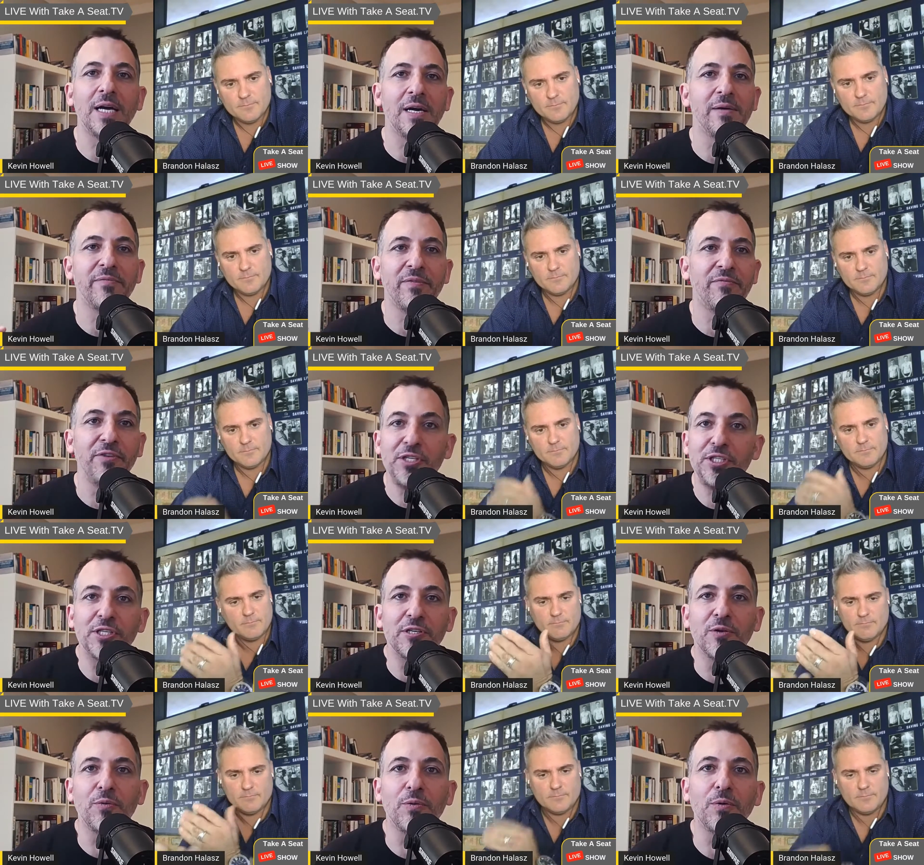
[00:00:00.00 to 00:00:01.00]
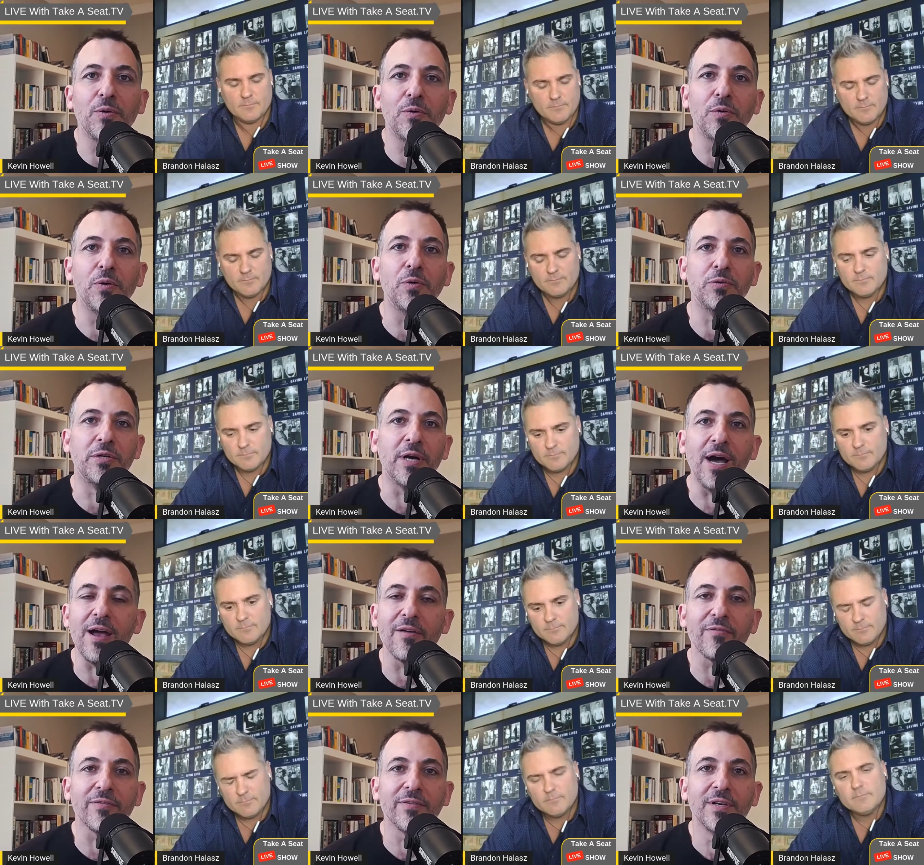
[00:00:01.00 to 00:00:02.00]
Speaker 1: uh, vision or, or, or
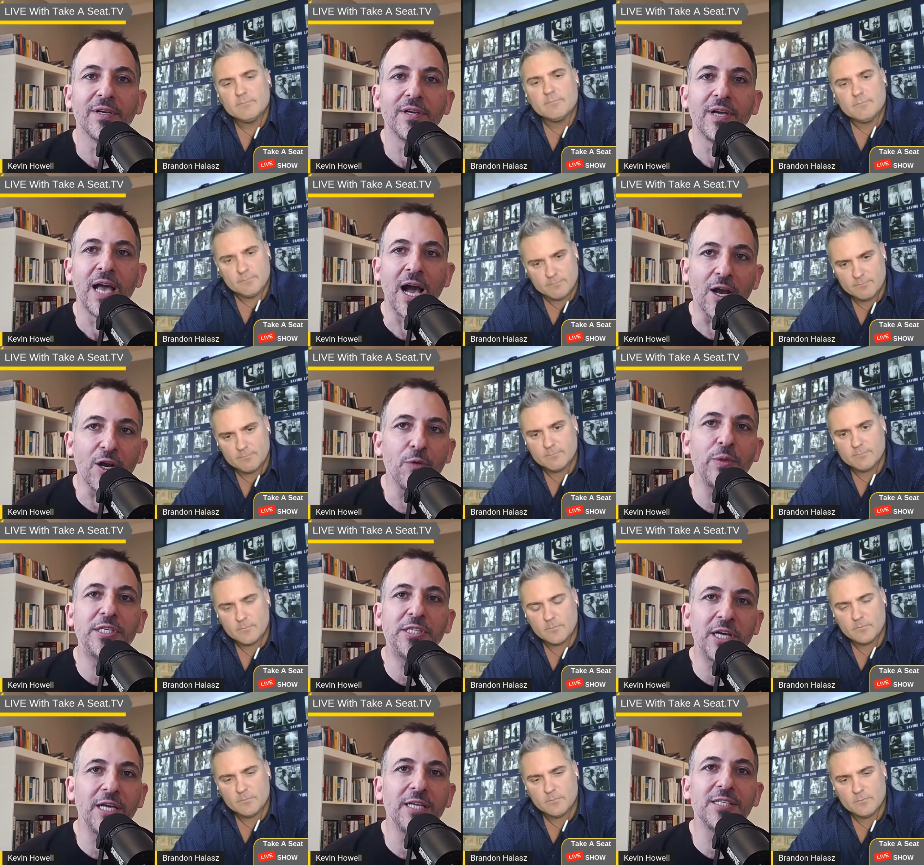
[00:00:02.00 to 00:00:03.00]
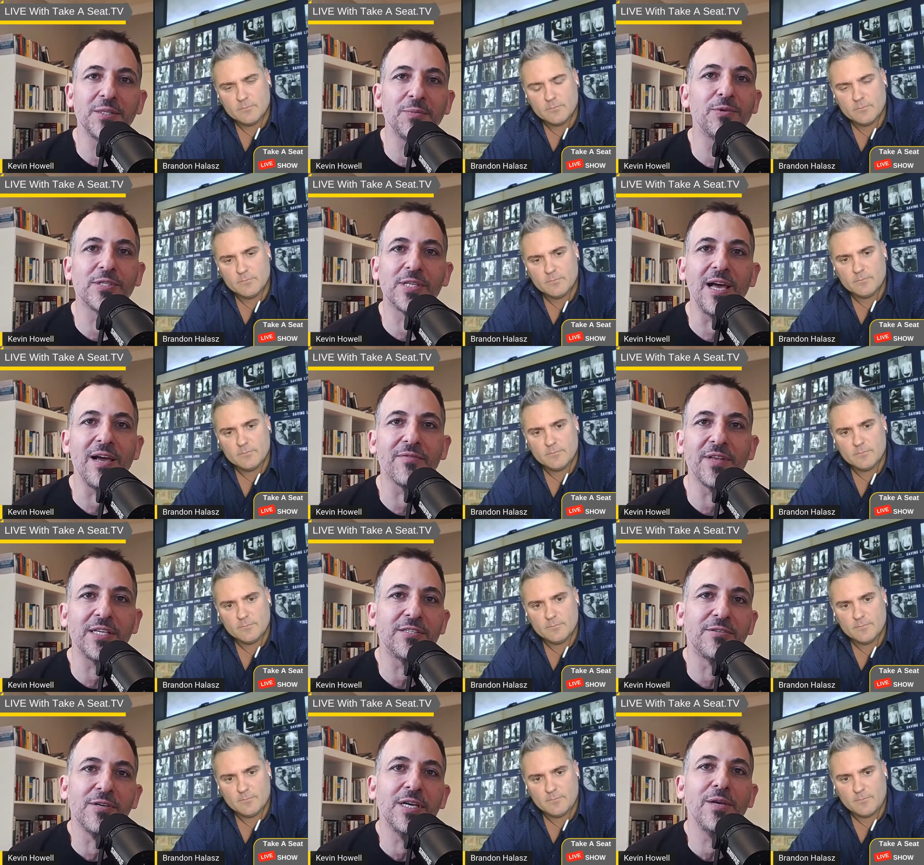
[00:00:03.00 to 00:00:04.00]
drive. How do we change someone's life?
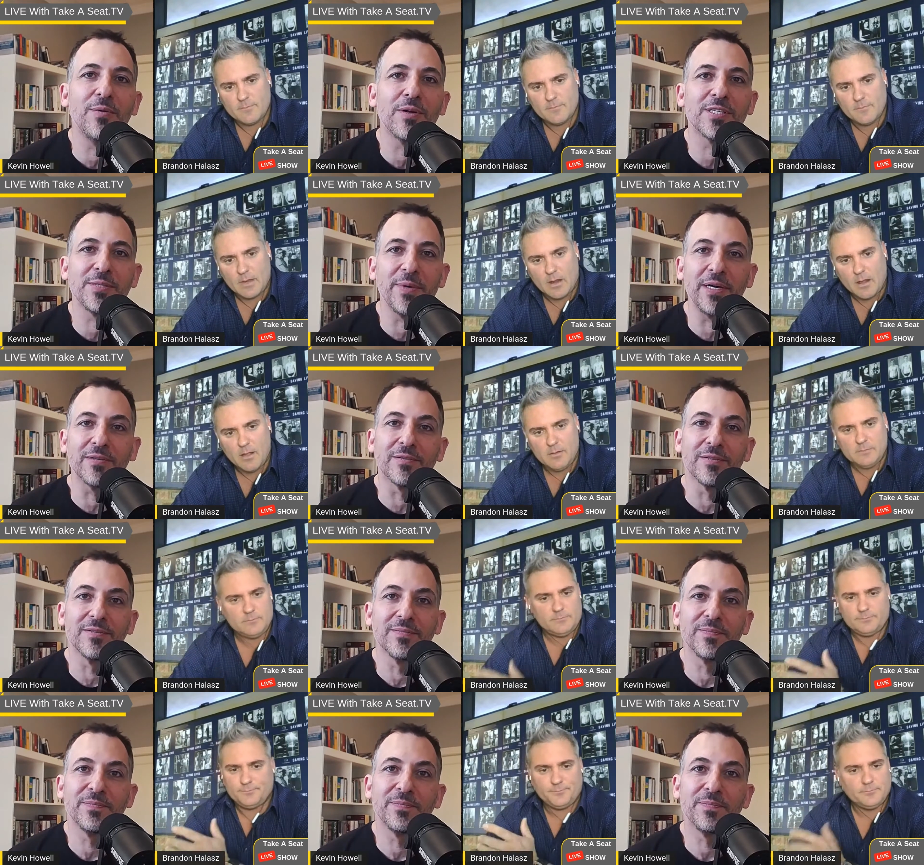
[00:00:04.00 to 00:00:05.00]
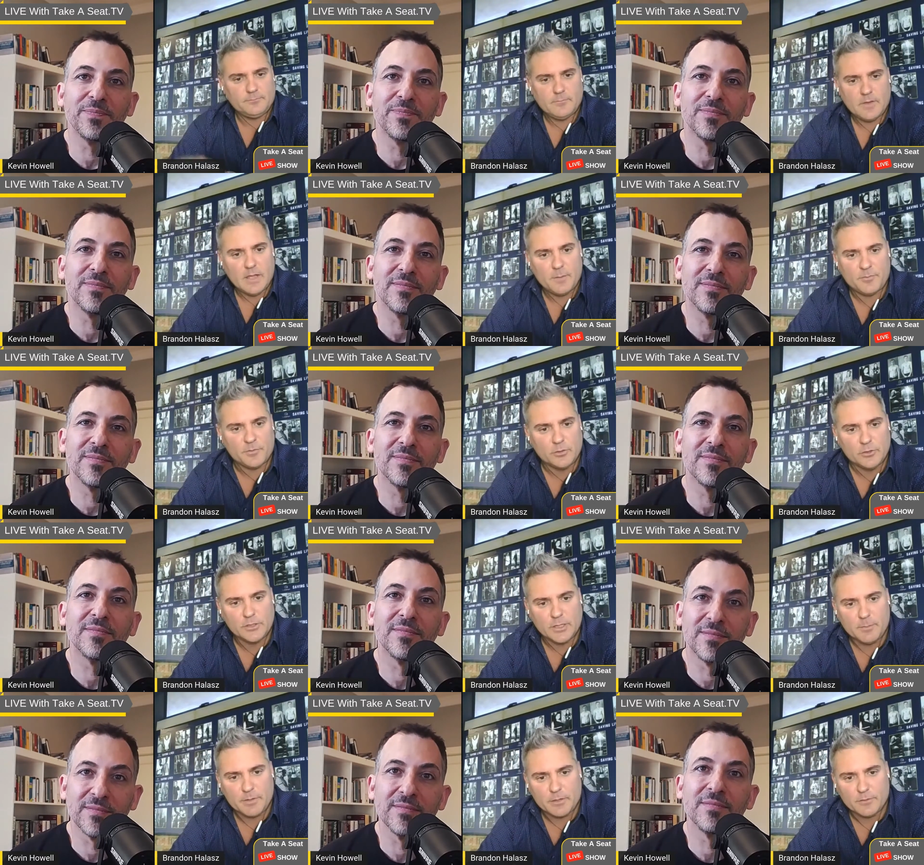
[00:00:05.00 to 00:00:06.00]
That's really what it's about.
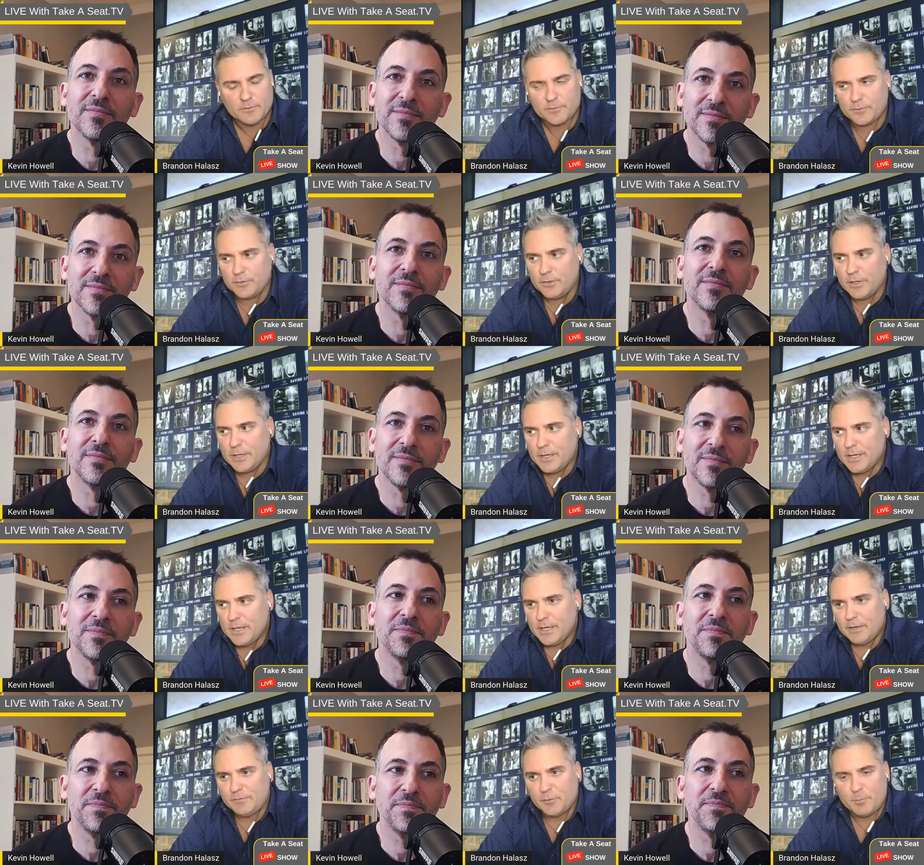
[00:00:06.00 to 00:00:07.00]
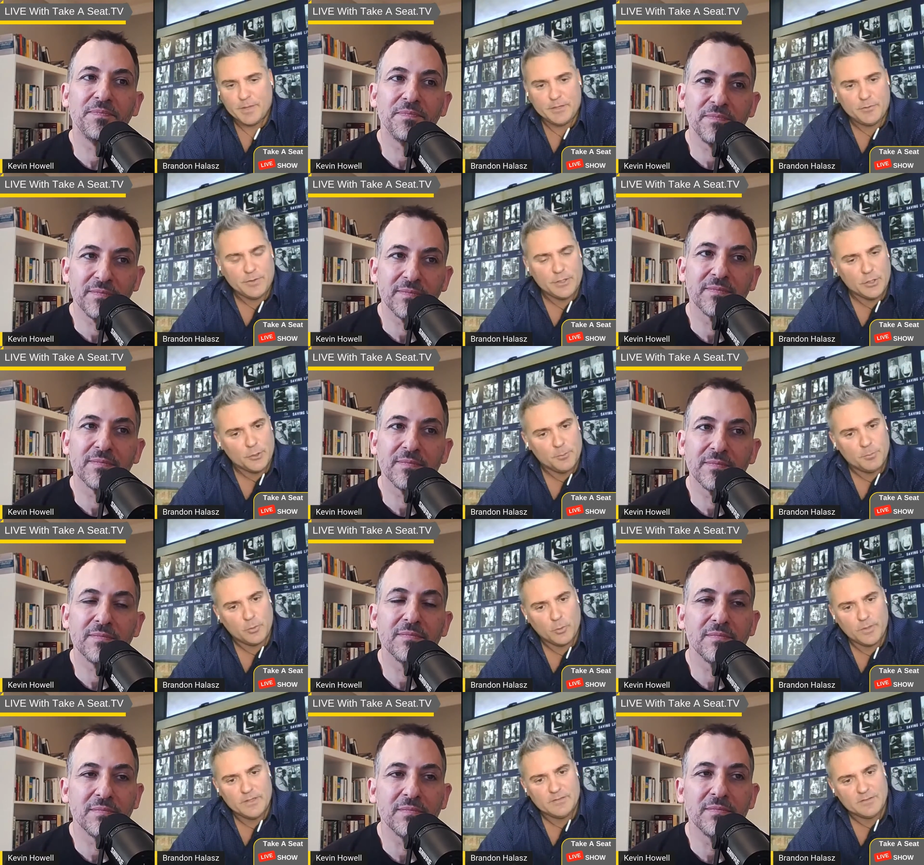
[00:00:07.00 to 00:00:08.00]
Speaker 2: Absolutely, because if you're bettering your
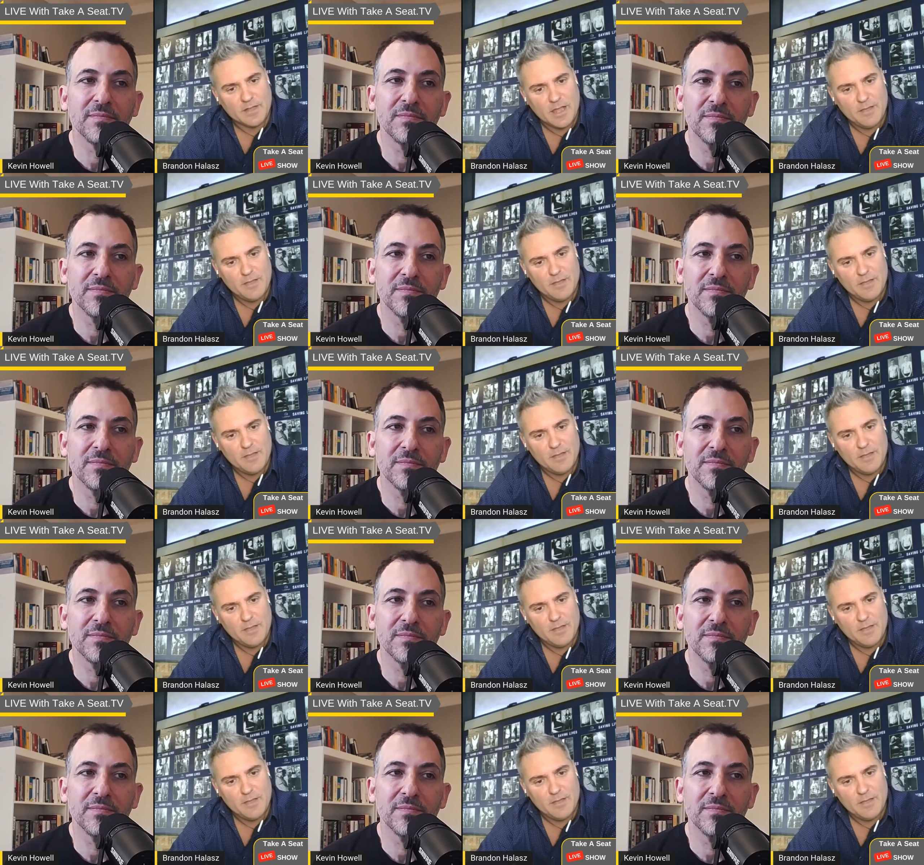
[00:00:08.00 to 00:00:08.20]
employee's